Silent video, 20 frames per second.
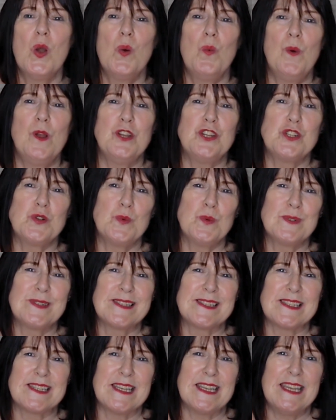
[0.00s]
which you will
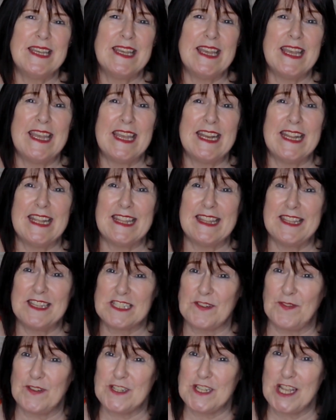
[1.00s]
see in
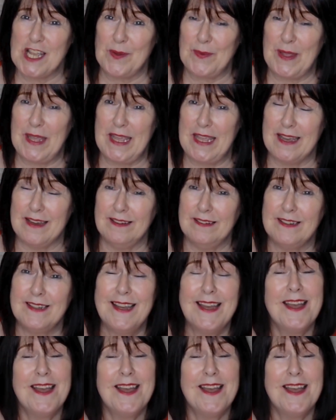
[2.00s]
this video here.